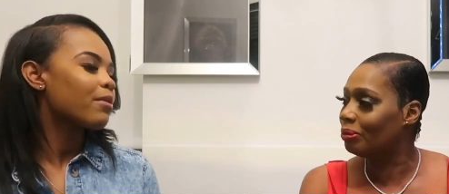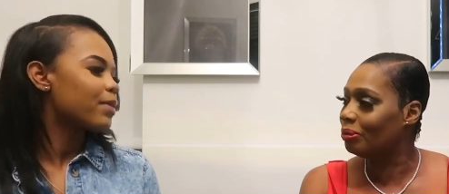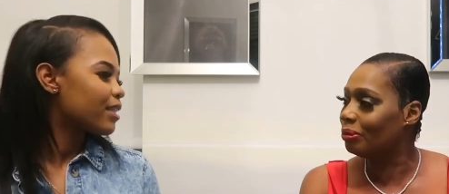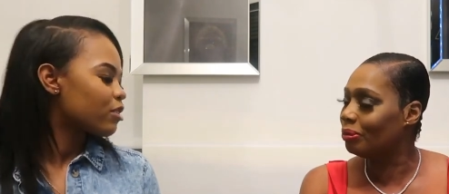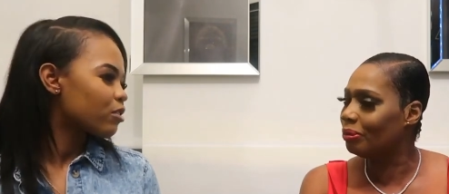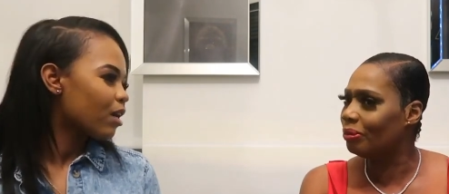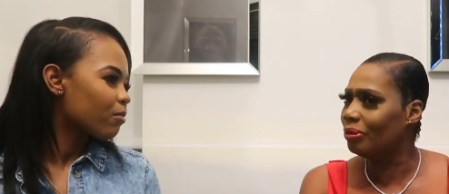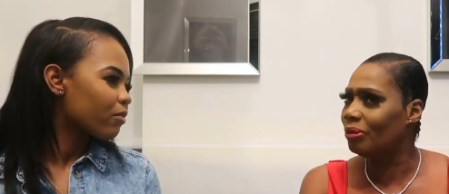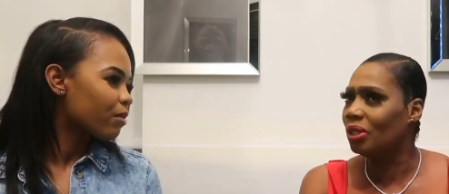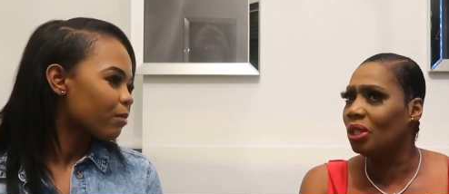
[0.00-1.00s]
Speaker 1: here, where did you
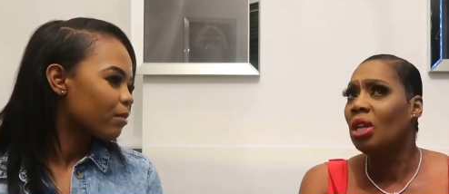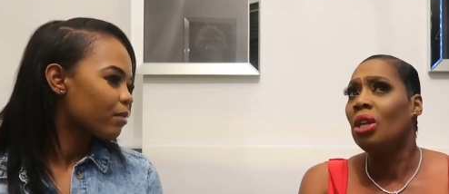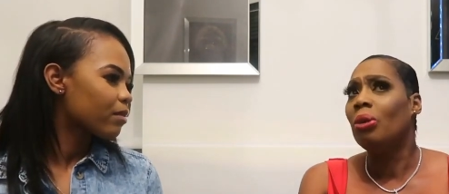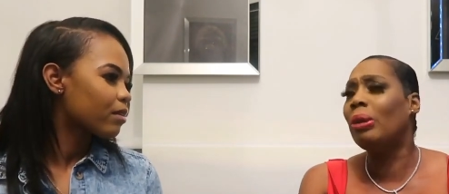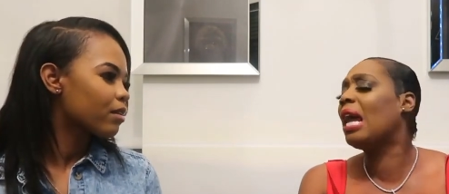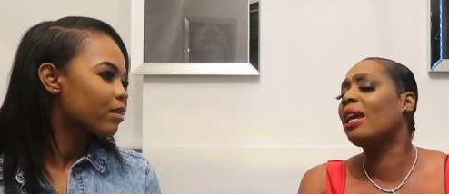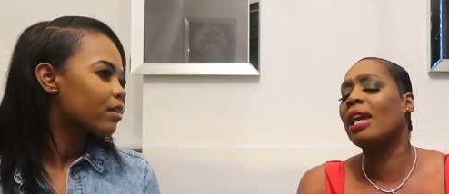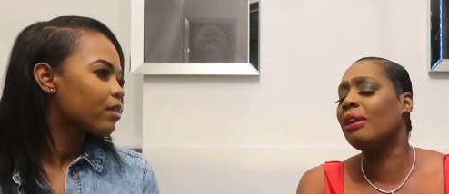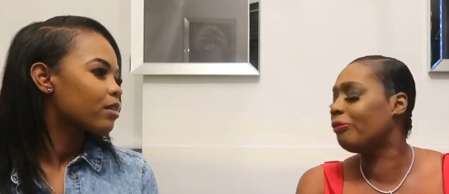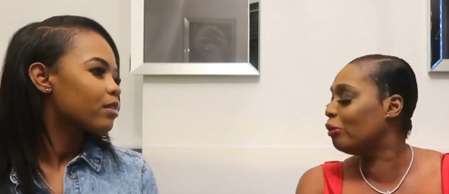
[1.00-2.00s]
come from?
Speaker 2: Well, I
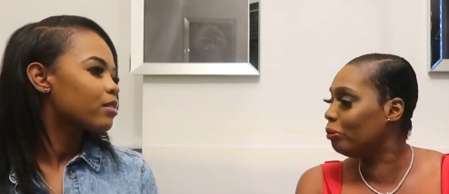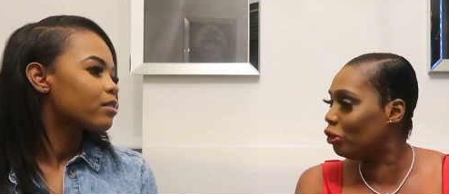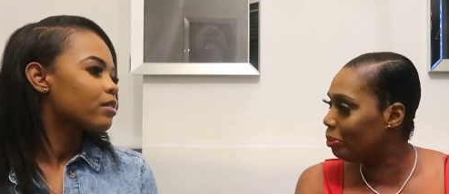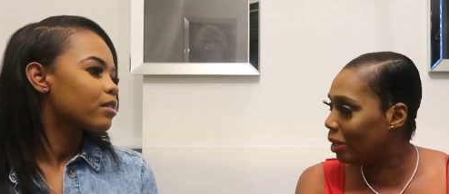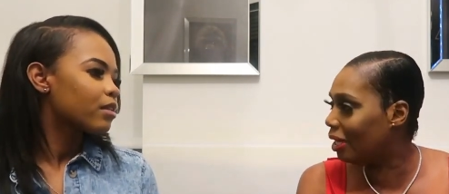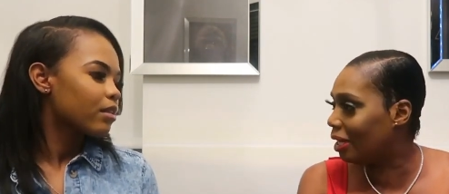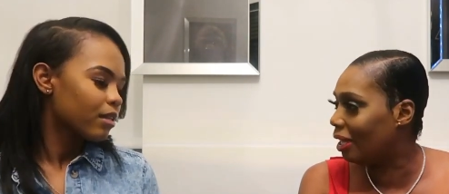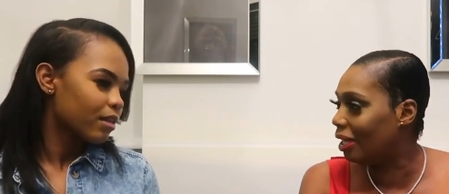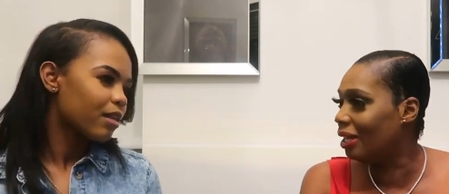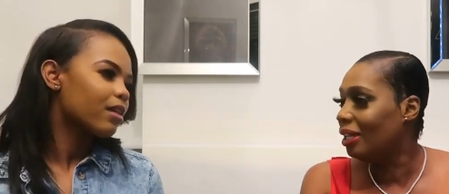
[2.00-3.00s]
came from
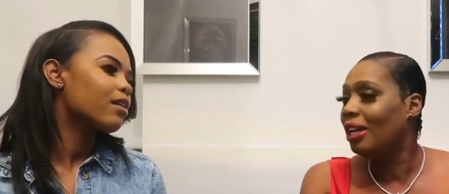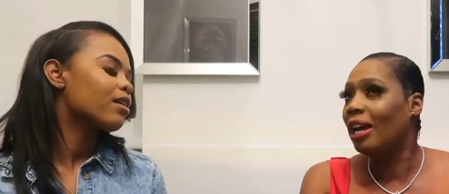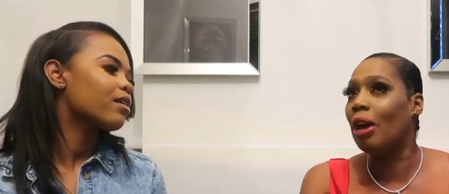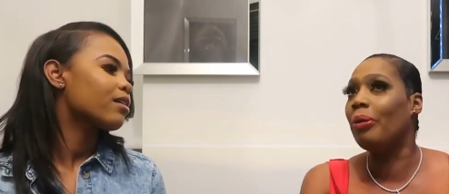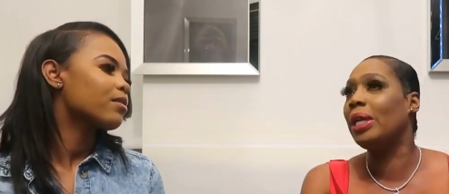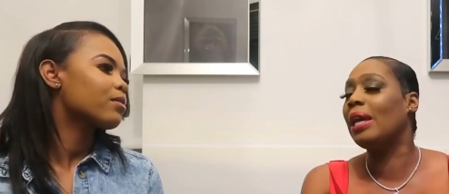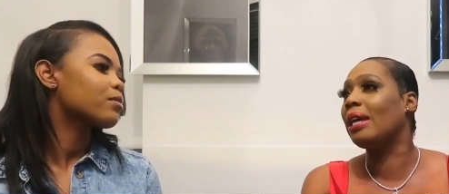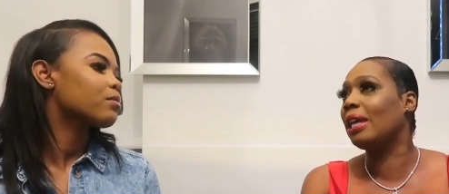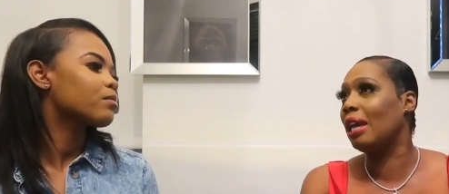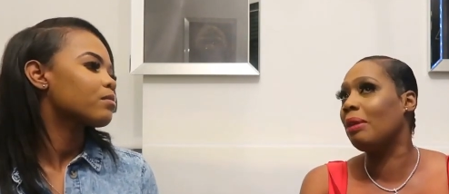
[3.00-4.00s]
Jamaica, uh -huh. and when
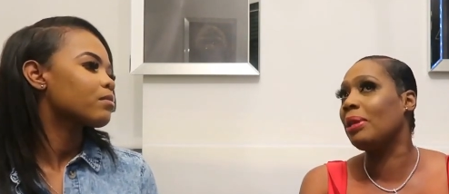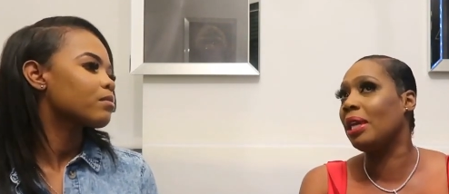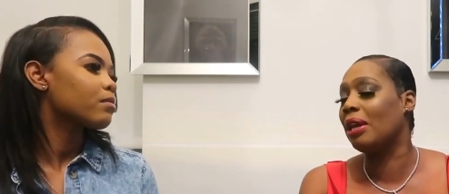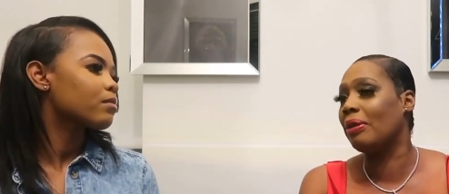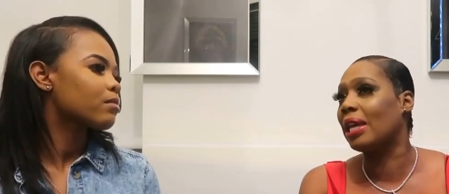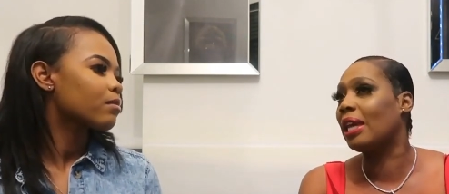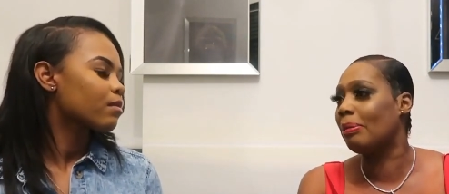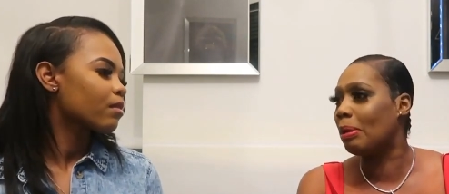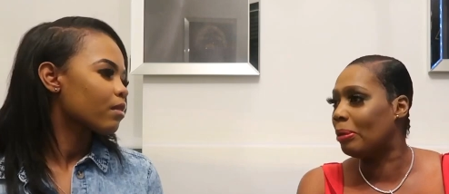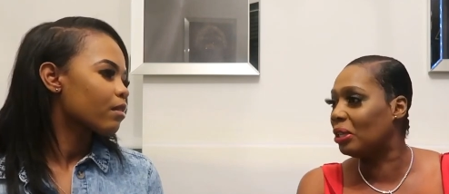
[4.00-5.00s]
I came here, I
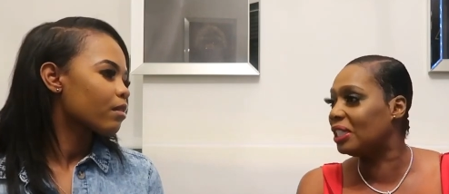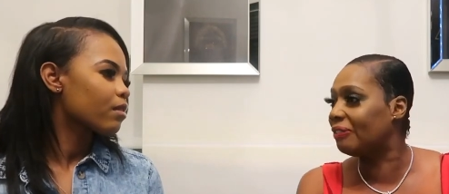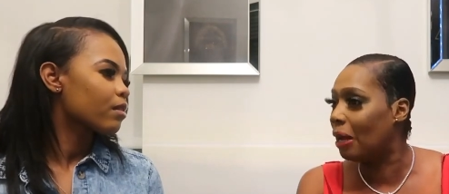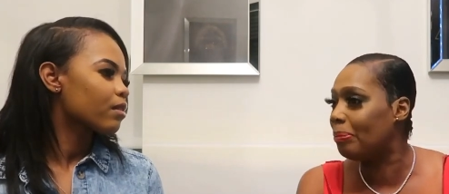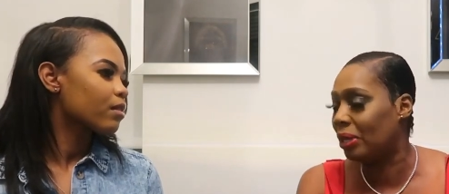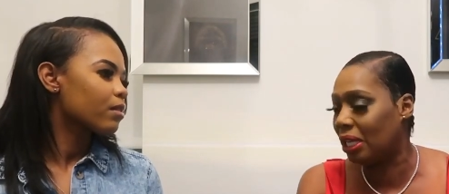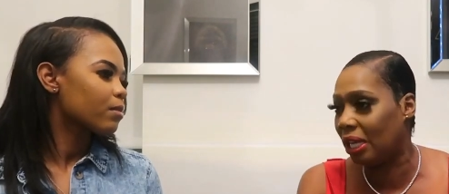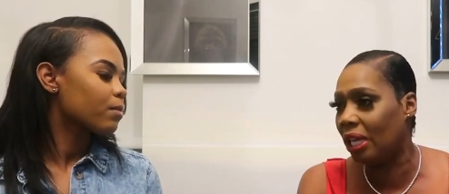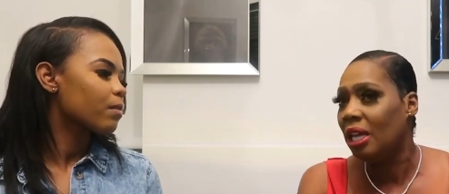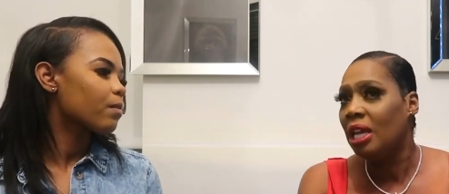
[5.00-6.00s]
came among
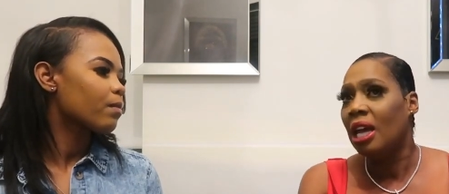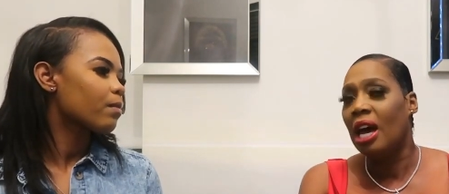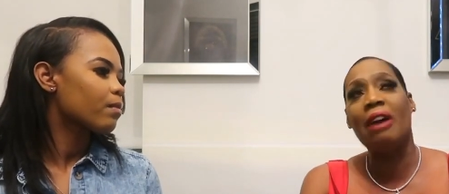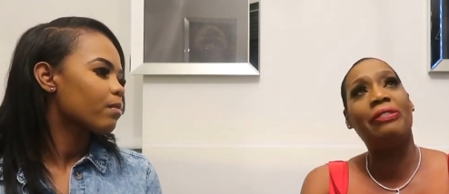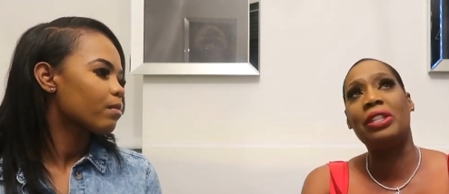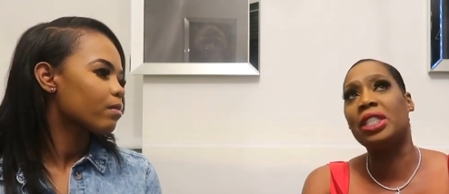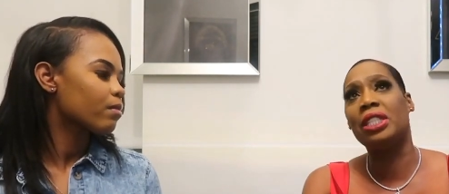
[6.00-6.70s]
family. After